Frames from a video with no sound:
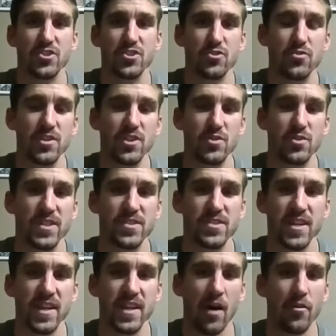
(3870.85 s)
soon as we
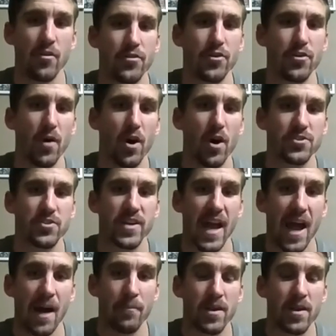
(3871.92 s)
see an outer third ball screen
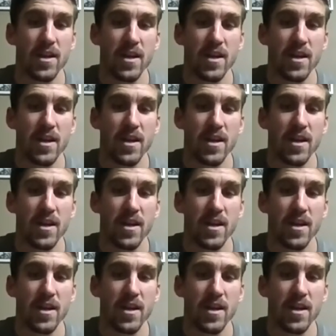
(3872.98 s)
happen,